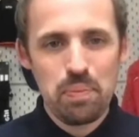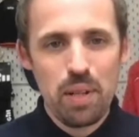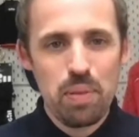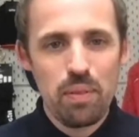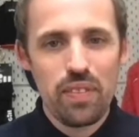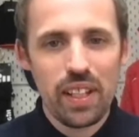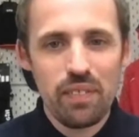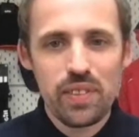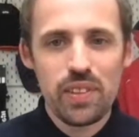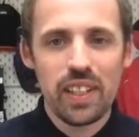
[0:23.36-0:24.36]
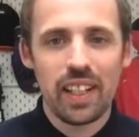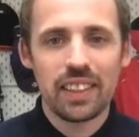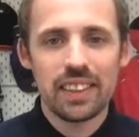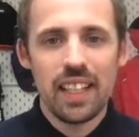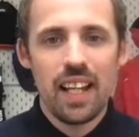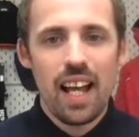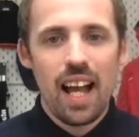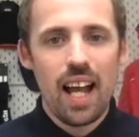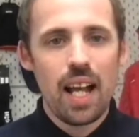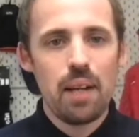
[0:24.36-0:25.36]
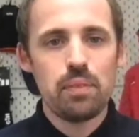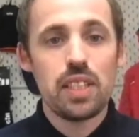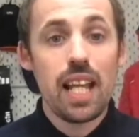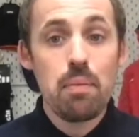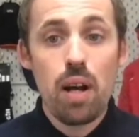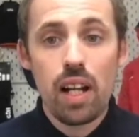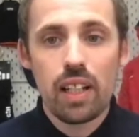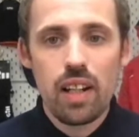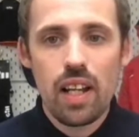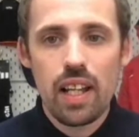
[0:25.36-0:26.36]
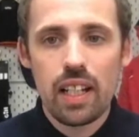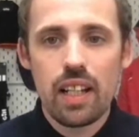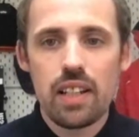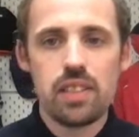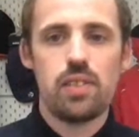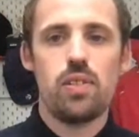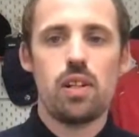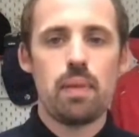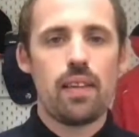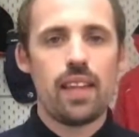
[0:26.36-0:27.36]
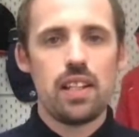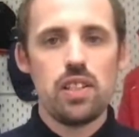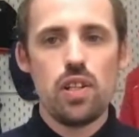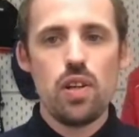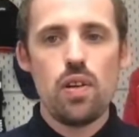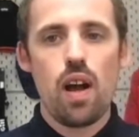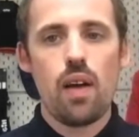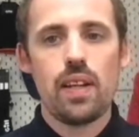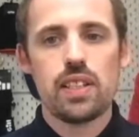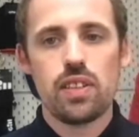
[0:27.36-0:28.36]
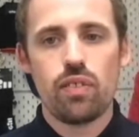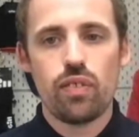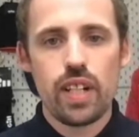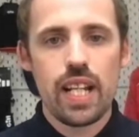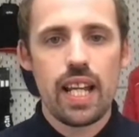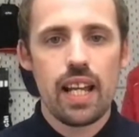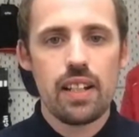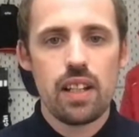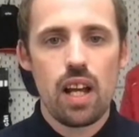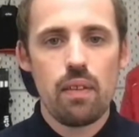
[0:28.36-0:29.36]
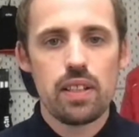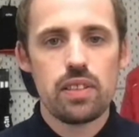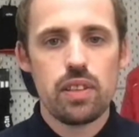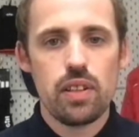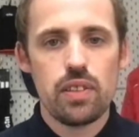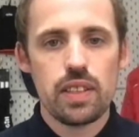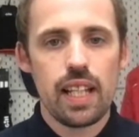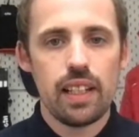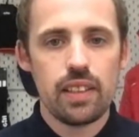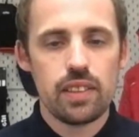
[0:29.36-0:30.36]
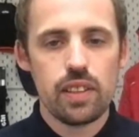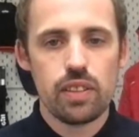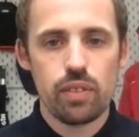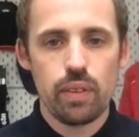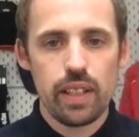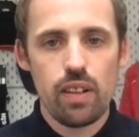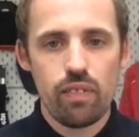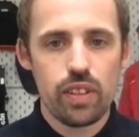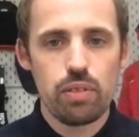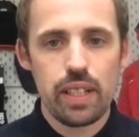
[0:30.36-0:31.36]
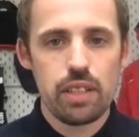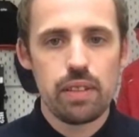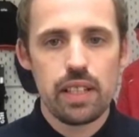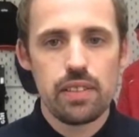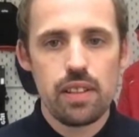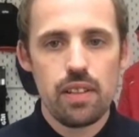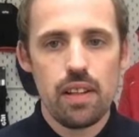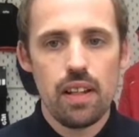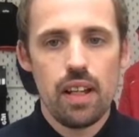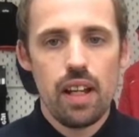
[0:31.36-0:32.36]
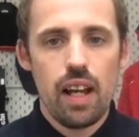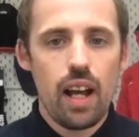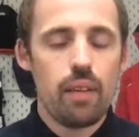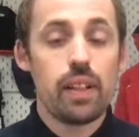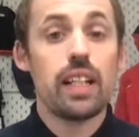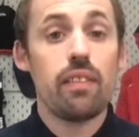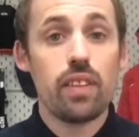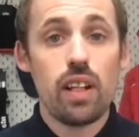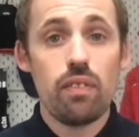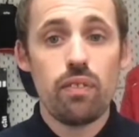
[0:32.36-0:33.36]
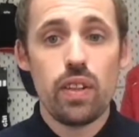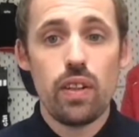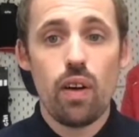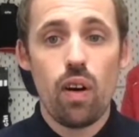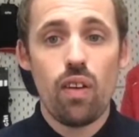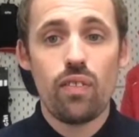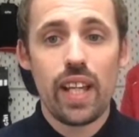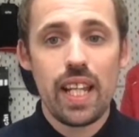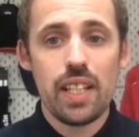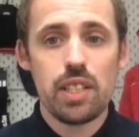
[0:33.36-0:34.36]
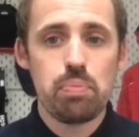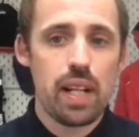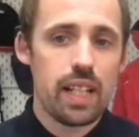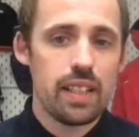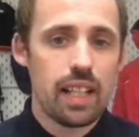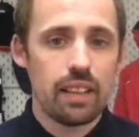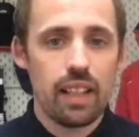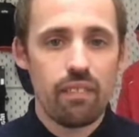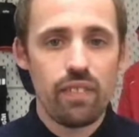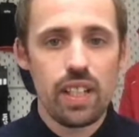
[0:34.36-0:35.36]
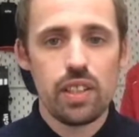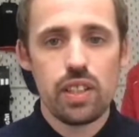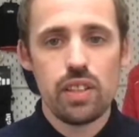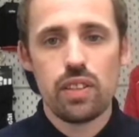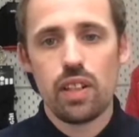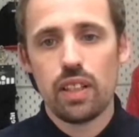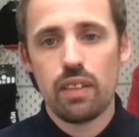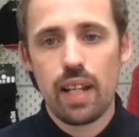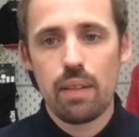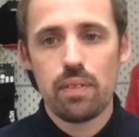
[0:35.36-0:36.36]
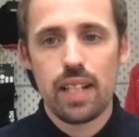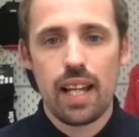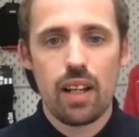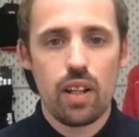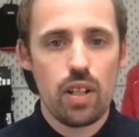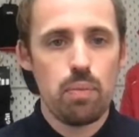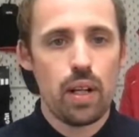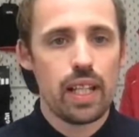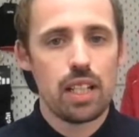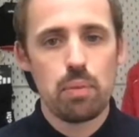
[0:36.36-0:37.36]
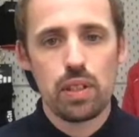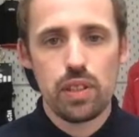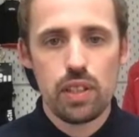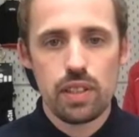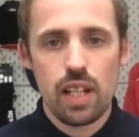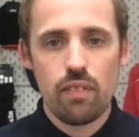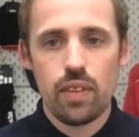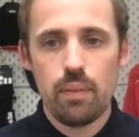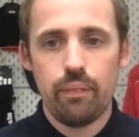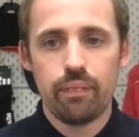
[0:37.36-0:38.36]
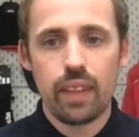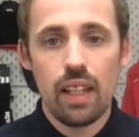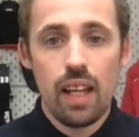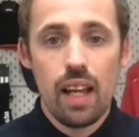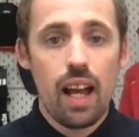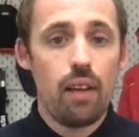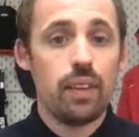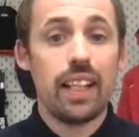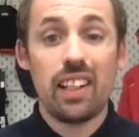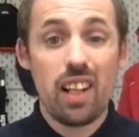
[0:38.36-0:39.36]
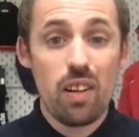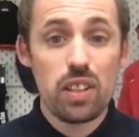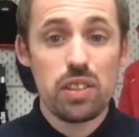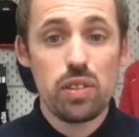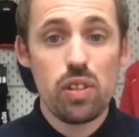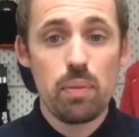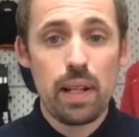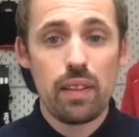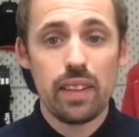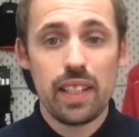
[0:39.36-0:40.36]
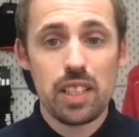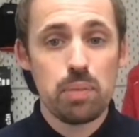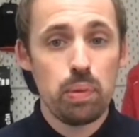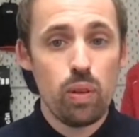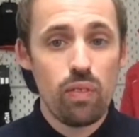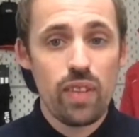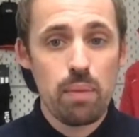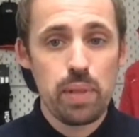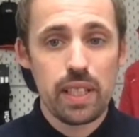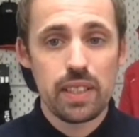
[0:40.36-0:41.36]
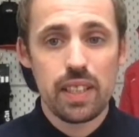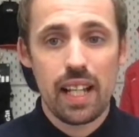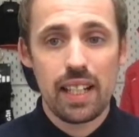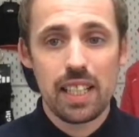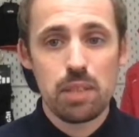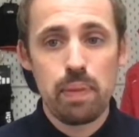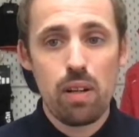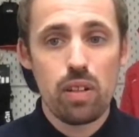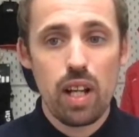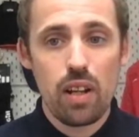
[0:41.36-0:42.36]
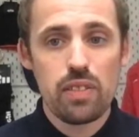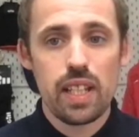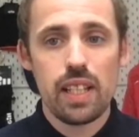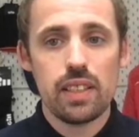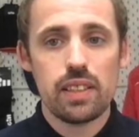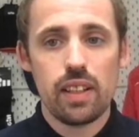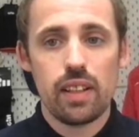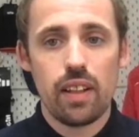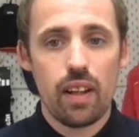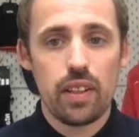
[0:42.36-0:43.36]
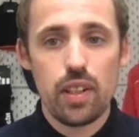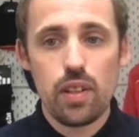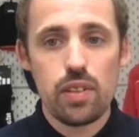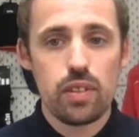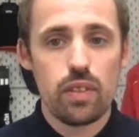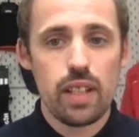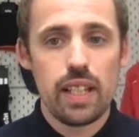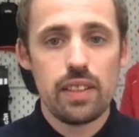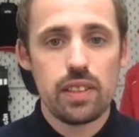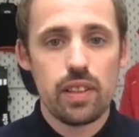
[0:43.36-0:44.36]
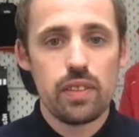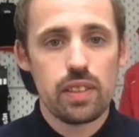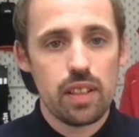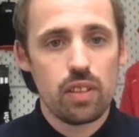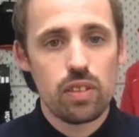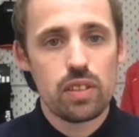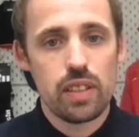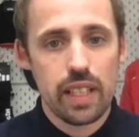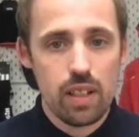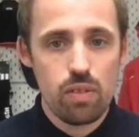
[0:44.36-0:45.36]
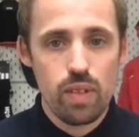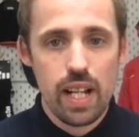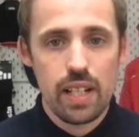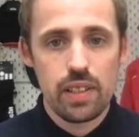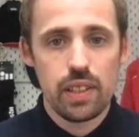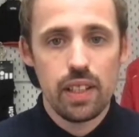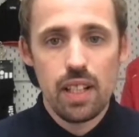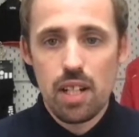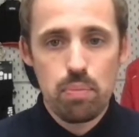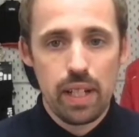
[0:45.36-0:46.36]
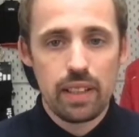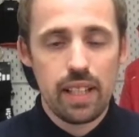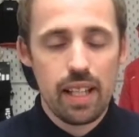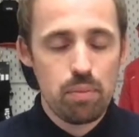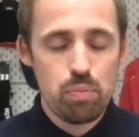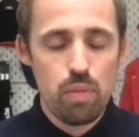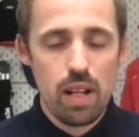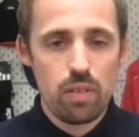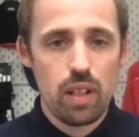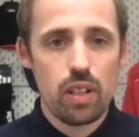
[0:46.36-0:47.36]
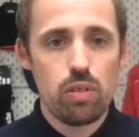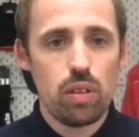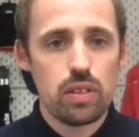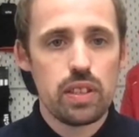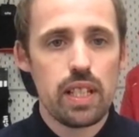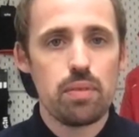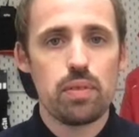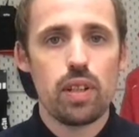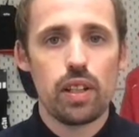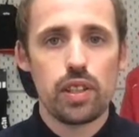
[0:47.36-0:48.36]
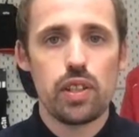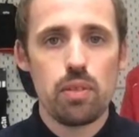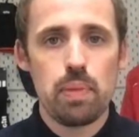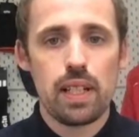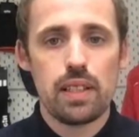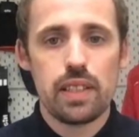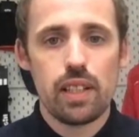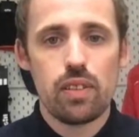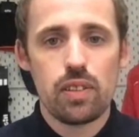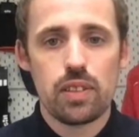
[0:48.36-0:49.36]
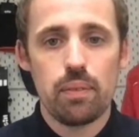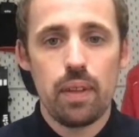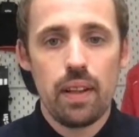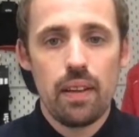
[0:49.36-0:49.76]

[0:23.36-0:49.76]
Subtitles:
No problem. Thank you for joining us. Today, Mark and I are going to talk about their new OS3 and OS2 sailing suits from Gill for 2022. We're going to give an overview of each, breaking down their features, who they're aimed at, who might get the most use out of them. We're then going to go on to talk about the Xplore fabrics and Xpel coatings that are used on these suits and across the Gill range, bringing their well-known quality and durability across them.